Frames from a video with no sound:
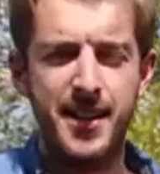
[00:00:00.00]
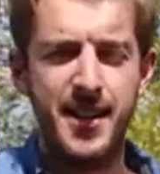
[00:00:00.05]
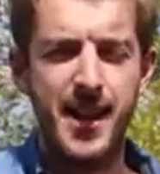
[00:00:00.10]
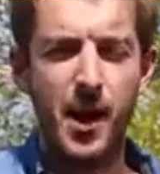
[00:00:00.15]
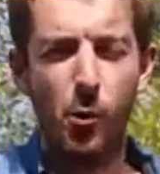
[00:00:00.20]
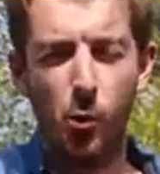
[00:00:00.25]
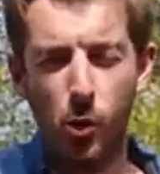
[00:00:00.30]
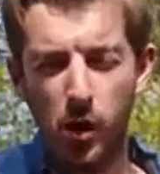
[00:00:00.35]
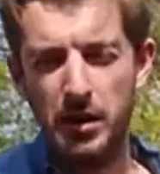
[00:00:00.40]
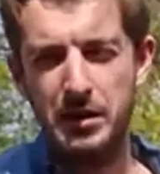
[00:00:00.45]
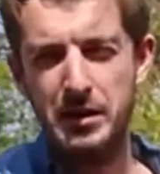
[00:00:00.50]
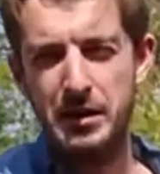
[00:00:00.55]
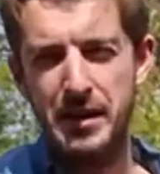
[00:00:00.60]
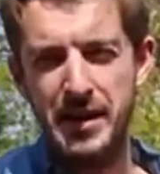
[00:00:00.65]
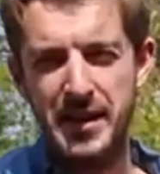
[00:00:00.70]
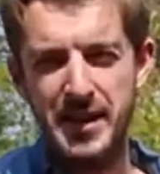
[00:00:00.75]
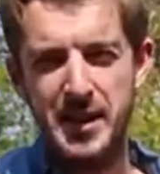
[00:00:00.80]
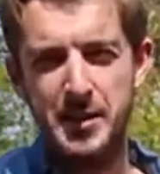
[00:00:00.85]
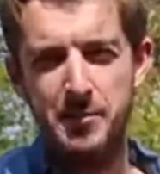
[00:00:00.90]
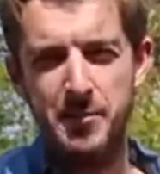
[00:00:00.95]
Now, one
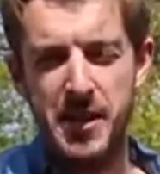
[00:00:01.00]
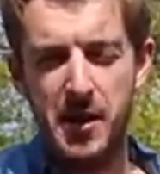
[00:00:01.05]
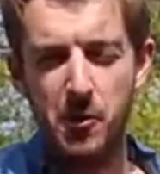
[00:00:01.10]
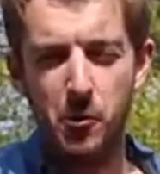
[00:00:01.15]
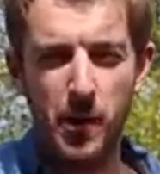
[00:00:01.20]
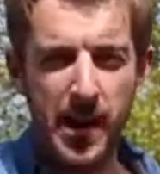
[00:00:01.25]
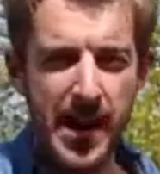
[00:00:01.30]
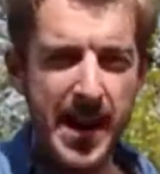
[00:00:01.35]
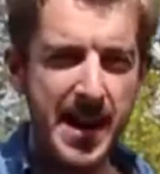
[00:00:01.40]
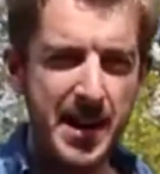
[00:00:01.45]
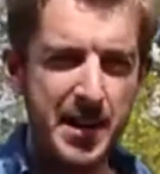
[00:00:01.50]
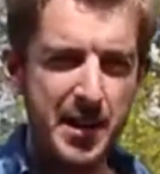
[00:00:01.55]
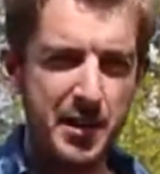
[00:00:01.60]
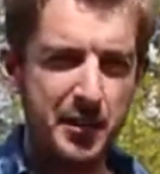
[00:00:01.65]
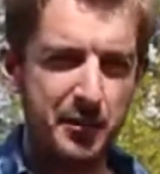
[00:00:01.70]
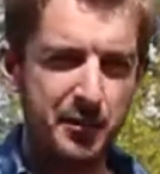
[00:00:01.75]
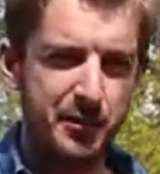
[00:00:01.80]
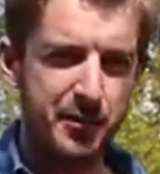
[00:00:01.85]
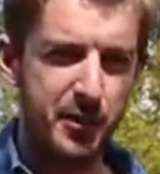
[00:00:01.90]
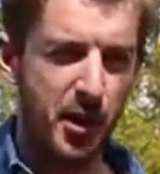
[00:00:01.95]
thing to be aware
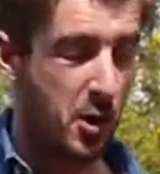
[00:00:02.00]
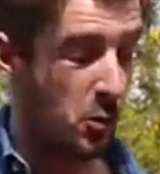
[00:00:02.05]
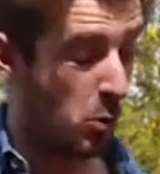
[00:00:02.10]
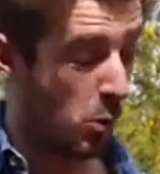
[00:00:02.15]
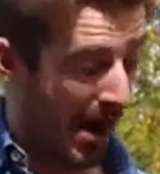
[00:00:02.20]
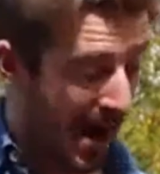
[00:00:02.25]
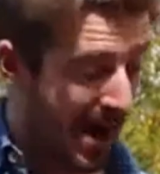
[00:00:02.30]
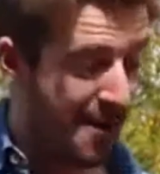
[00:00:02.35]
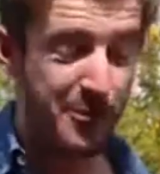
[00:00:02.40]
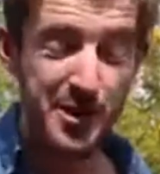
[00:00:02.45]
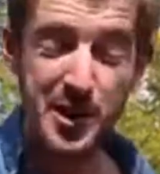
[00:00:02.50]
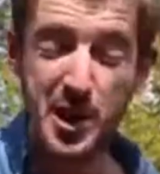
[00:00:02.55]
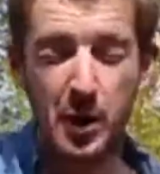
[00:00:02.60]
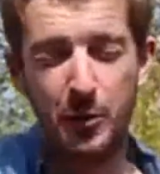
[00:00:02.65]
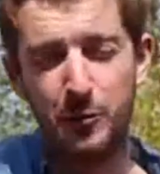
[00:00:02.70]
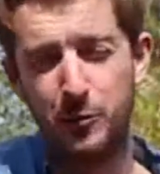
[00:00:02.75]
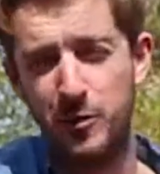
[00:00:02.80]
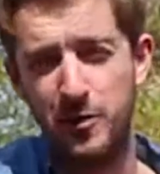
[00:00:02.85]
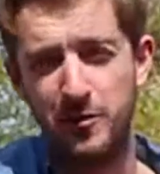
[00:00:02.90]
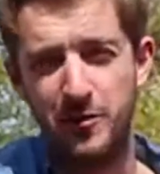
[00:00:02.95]
of or wary
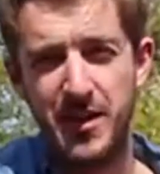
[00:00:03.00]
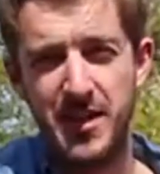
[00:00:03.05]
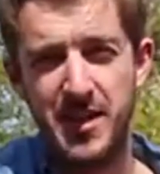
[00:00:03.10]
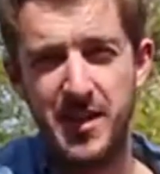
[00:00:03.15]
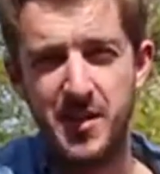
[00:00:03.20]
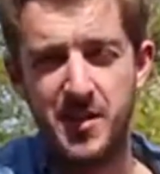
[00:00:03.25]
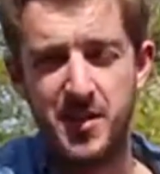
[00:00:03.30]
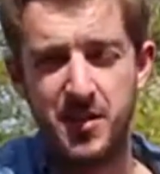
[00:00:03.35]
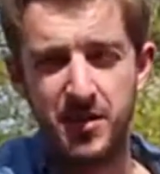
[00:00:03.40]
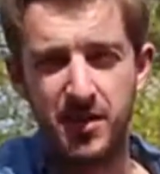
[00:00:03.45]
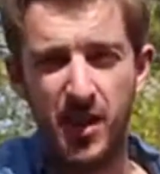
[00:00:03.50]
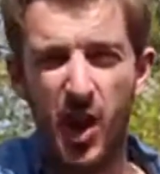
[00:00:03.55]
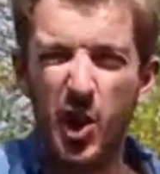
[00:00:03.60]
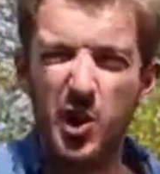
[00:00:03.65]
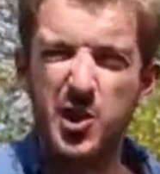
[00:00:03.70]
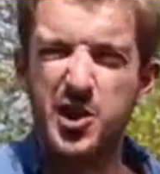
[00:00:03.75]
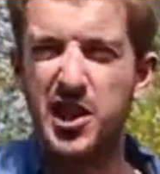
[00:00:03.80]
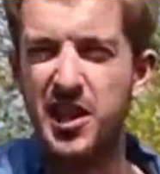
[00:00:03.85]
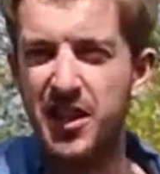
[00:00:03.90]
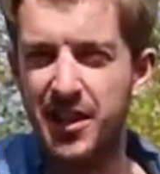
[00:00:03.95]
of with these
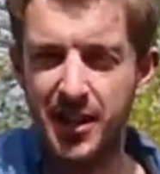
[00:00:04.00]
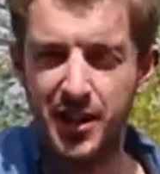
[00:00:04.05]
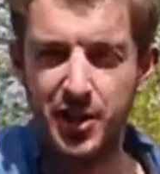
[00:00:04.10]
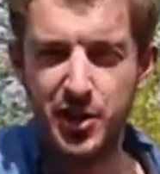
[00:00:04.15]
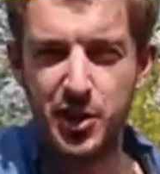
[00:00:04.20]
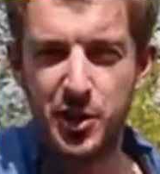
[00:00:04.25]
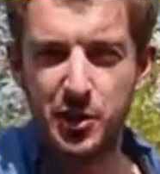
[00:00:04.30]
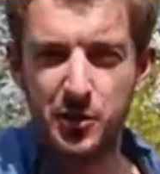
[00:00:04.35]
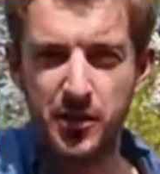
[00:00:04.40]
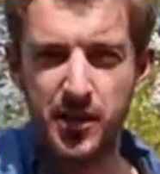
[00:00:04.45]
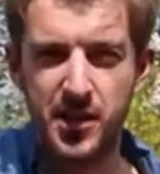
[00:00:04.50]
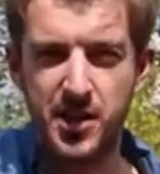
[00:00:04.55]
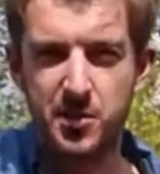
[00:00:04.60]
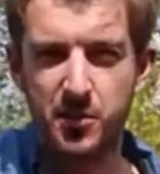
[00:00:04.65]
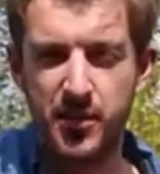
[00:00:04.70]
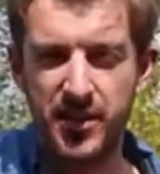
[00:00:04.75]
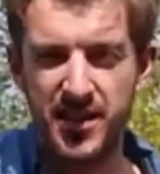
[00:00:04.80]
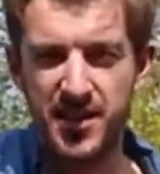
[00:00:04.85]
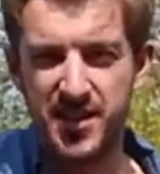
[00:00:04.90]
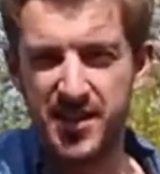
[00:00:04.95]
alternate tunings
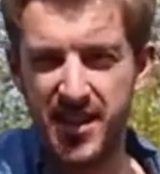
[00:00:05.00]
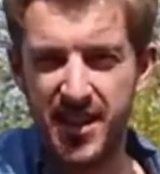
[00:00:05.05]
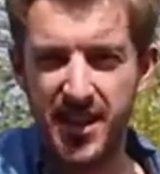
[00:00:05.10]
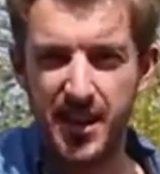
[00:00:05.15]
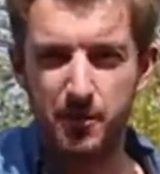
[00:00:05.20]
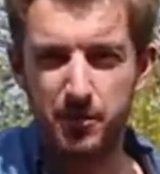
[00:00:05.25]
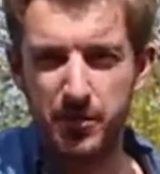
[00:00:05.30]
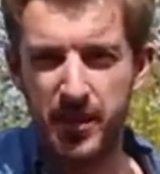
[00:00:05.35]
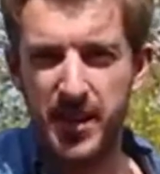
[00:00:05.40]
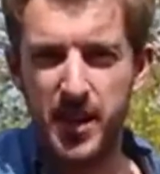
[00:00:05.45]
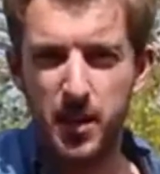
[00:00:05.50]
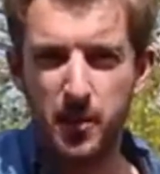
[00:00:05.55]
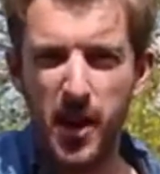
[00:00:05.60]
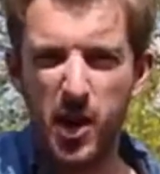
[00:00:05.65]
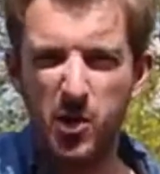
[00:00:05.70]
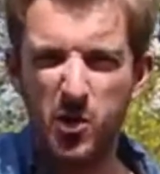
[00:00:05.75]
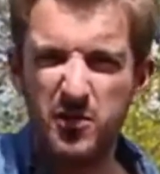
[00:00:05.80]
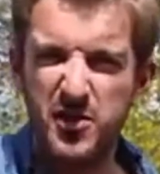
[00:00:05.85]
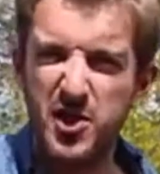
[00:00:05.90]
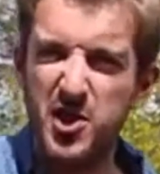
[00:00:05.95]
when you start playing
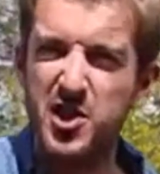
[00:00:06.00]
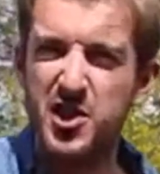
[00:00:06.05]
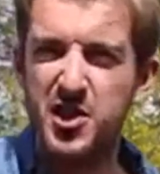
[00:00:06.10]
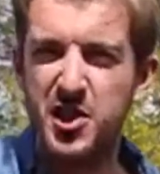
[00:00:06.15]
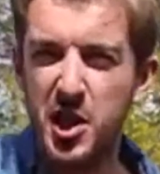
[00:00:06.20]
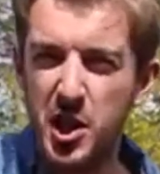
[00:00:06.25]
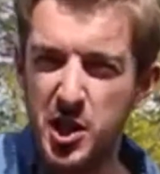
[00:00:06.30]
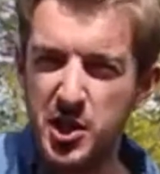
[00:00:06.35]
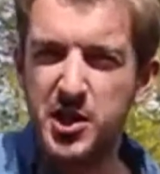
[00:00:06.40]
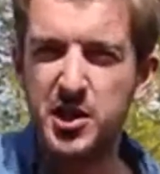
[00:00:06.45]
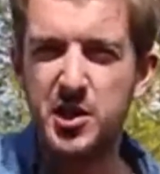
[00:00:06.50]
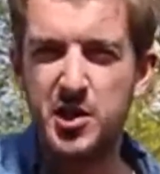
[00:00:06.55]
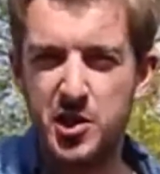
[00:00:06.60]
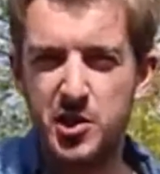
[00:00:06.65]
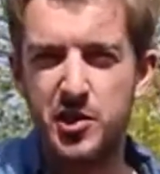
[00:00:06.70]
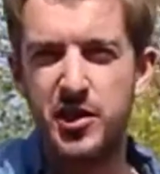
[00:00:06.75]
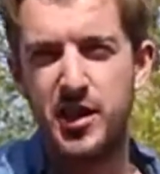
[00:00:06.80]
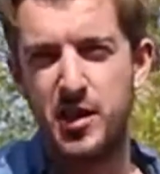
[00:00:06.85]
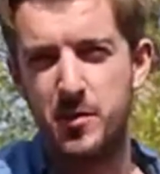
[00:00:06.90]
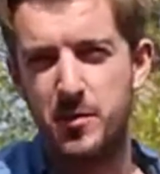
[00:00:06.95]
about with just certain
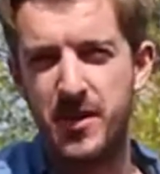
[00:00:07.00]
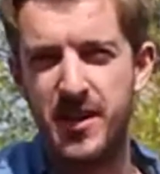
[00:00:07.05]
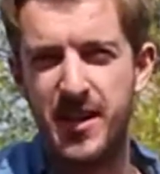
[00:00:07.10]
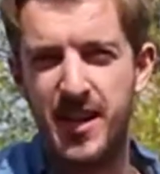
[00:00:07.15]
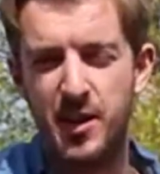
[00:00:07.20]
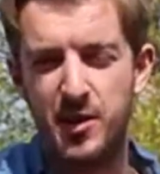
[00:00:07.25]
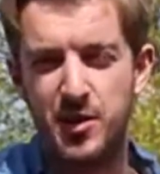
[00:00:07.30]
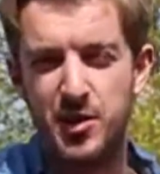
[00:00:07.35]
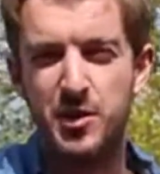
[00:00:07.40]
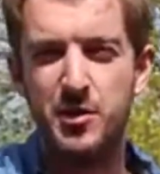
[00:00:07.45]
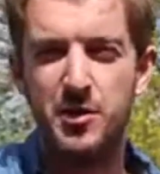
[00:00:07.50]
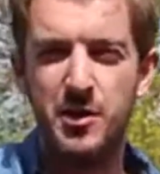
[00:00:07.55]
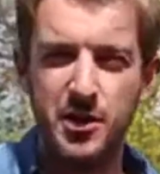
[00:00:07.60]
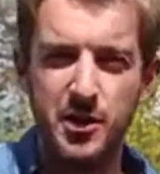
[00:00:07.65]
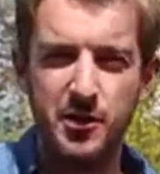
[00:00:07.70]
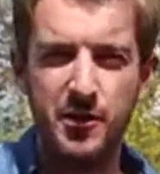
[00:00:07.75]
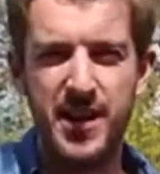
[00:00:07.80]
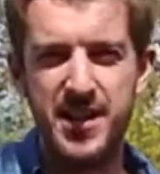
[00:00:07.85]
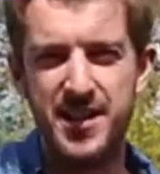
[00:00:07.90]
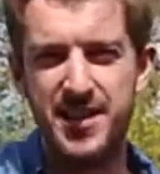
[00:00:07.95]
strings being out of tune
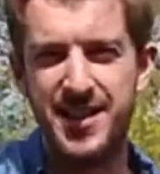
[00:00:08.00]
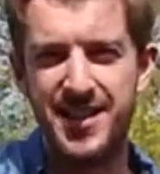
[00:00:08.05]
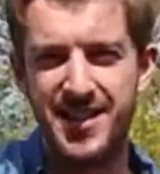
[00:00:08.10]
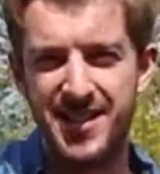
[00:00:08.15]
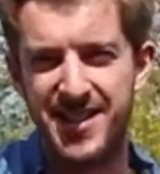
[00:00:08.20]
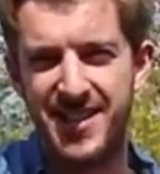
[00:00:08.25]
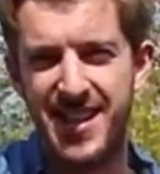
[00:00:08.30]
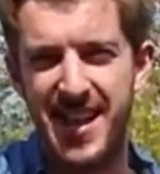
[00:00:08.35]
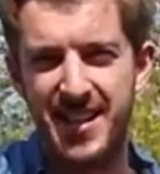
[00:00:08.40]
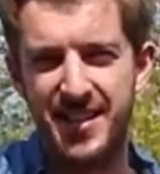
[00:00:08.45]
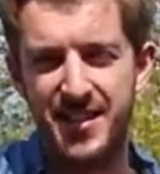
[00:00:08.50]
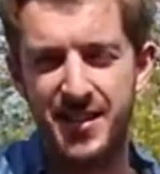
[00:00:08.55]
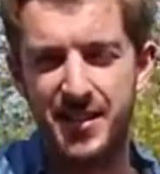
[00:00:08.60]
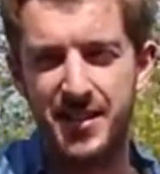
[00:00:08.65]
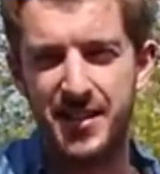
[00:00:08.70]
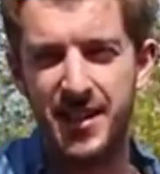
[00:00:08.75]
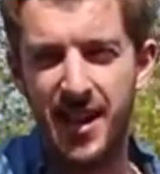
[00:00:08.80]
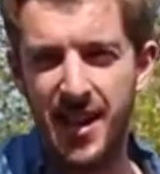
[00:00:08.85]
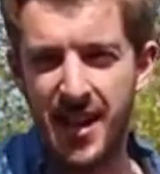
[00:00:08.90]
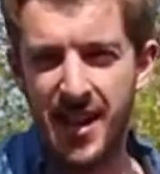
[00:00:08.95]
and the rest in standard